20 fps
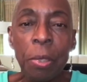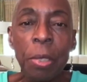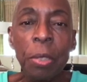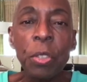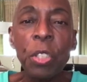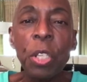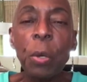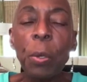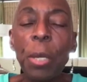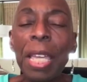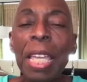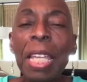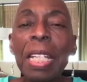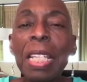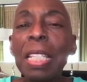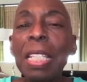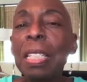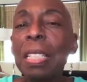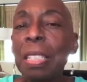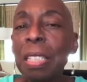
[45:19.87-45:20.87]
So
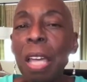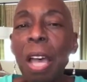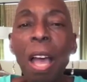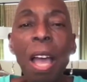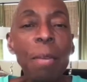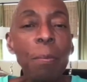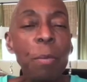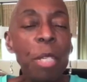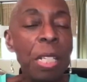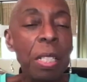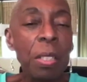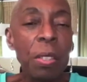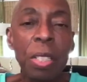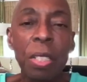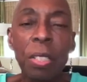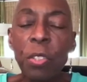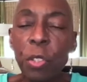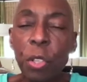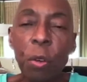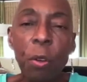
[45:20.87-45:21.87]
anytime
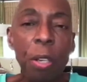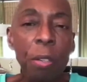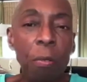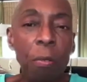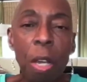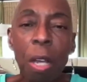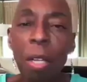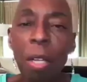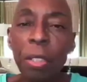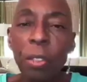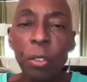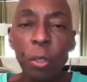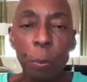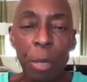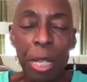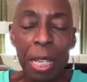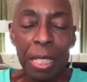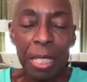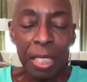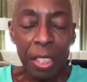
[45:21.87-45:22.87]
anything is going wrong in your
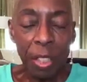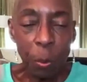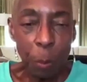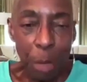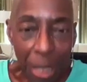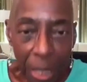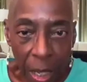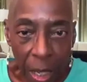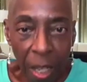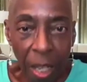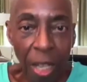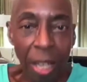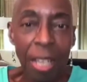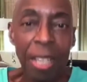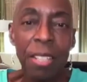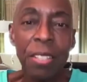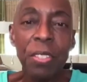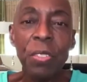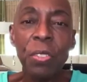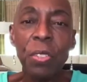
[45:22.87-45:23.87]
body, it's
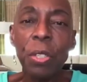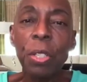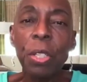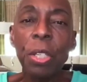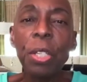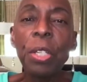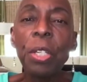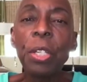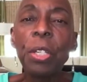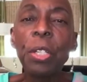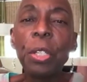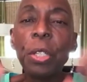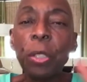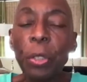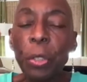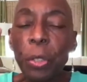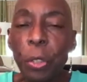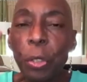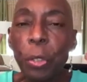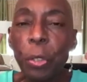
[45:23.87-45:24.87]
because
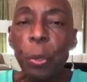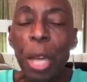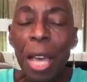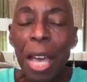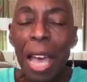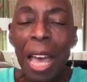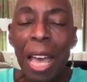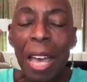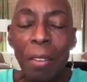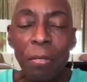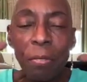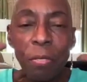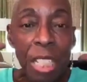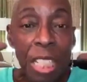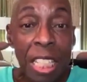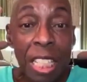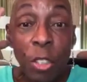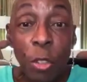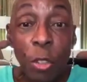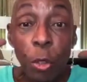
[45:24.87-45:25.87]
you have
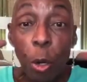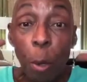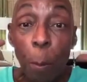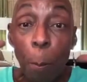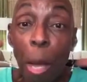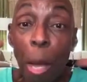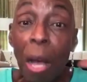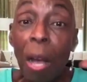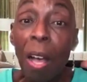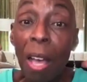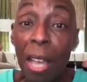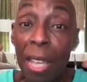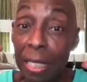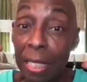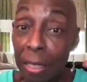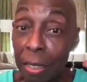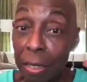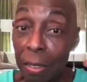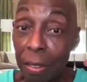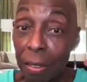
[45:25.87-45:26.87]
in your
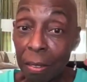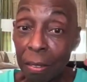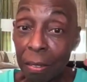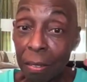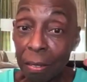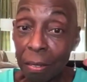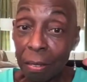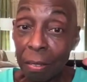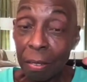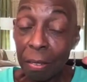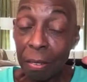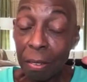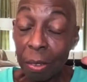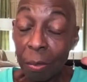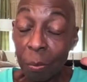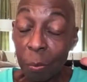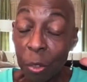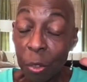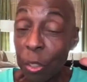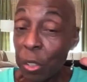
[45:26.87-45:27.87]
mind,
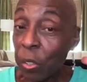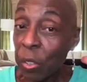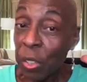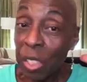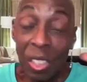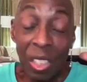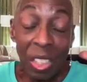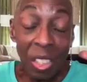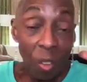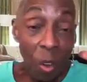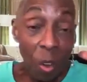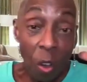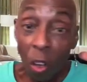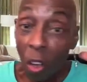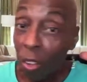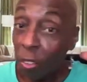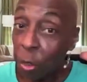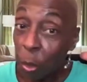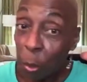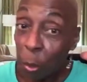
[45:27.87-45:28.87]
because this is
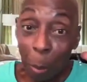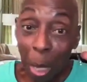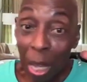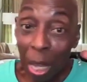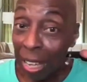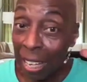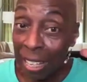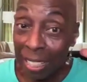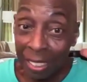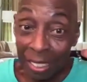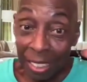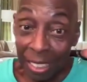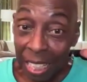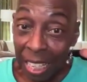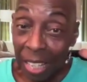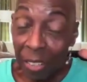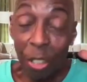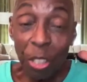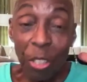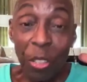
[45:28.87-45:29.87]
all your mind,
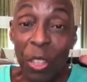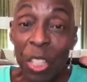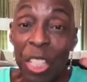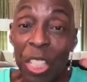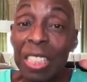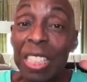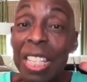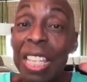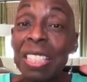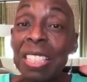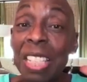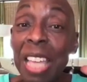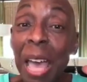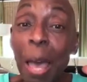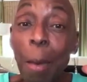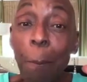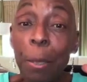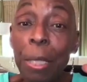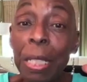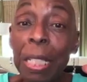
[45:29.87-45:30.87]
everything that's
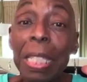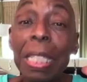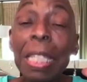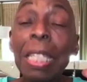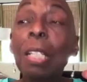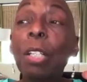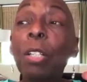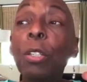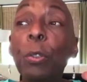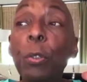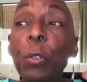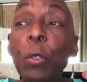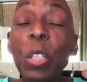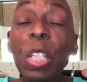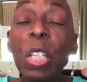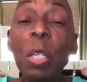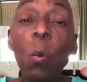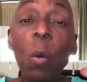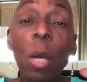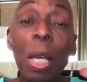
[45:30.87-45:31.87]
happening,
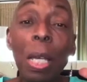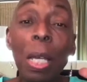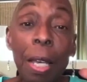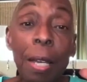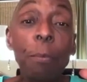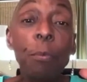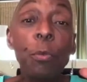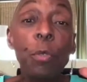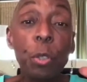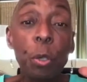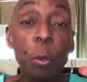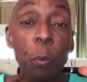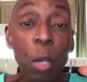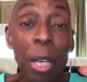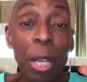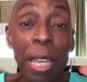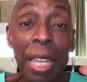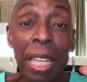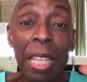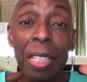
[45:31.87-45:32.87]
including what comes your
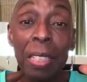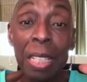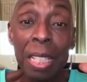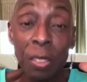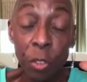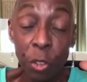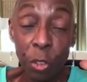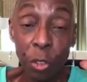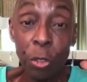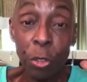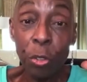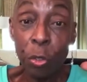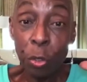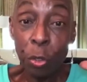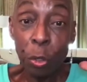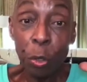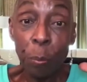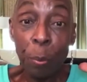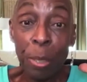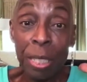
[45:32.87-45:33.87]
way that's
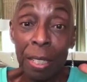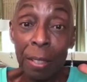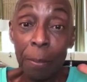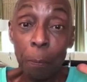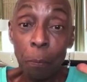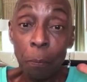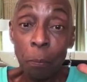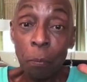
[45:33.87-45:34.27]
disturbing,